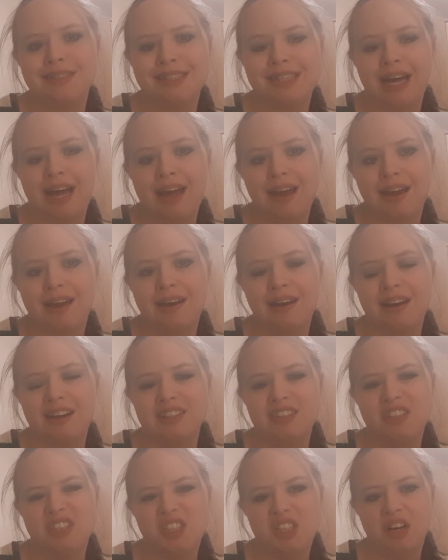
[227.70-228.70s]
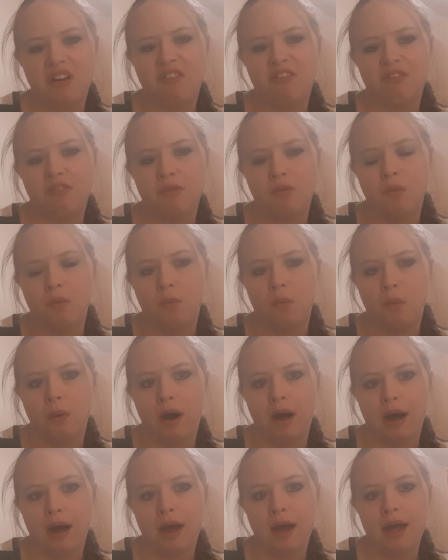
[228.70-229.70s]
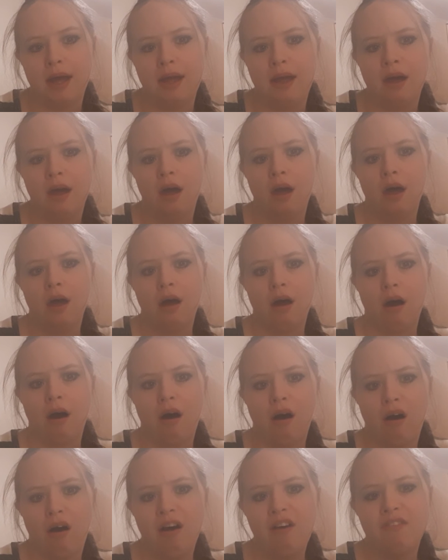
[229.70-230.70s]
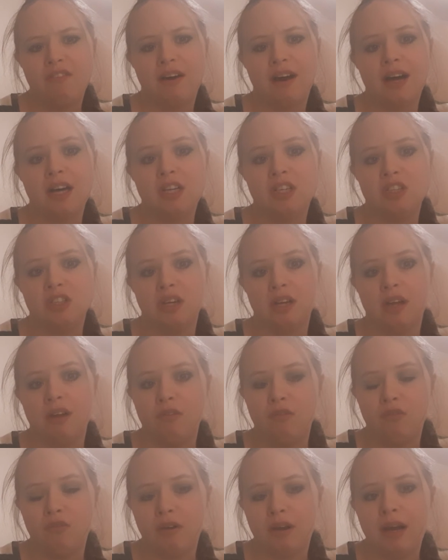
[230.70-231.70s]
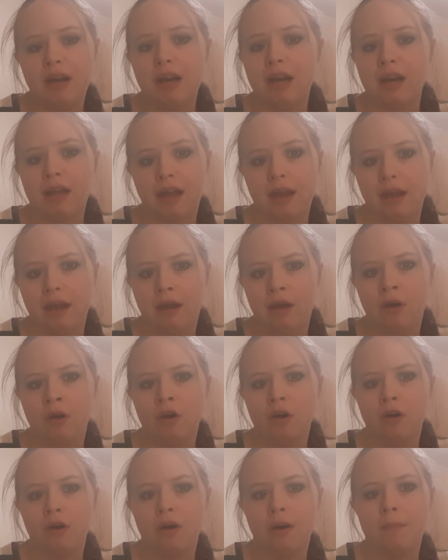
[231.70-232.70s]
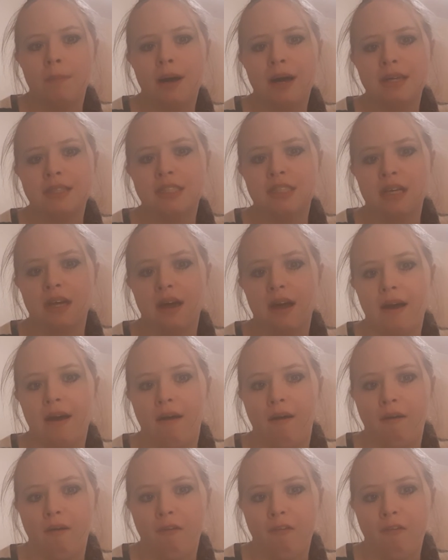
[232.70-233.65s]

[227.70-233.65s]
taken it a different way, I've actually really come at it